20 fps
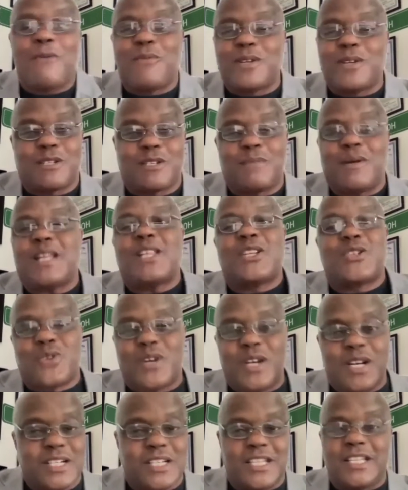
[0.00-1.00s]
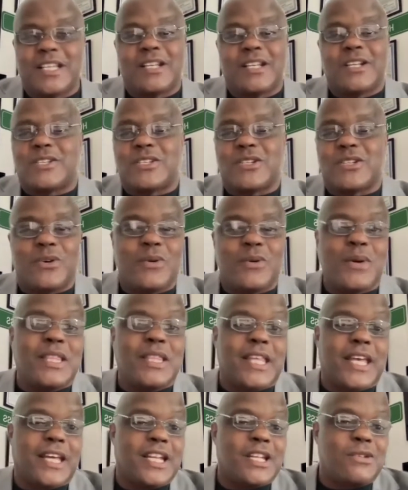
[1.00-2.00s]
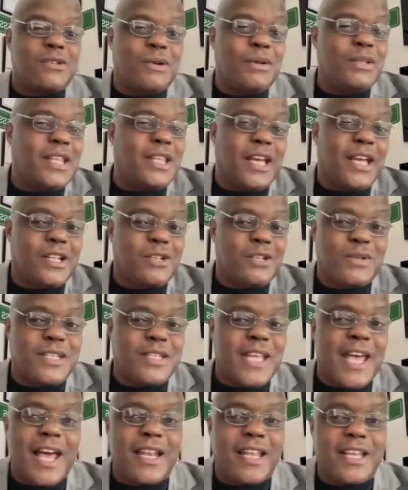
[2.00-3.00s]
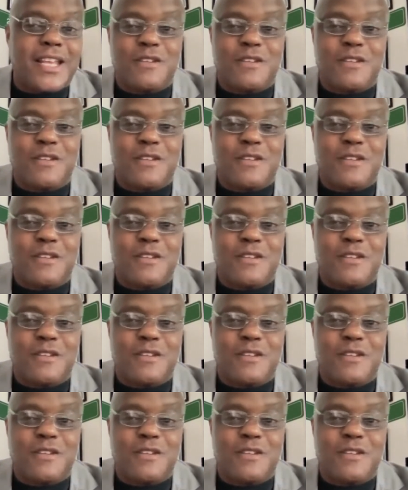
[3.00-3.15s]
with some other drug dealers. So we thinking it's retaliation.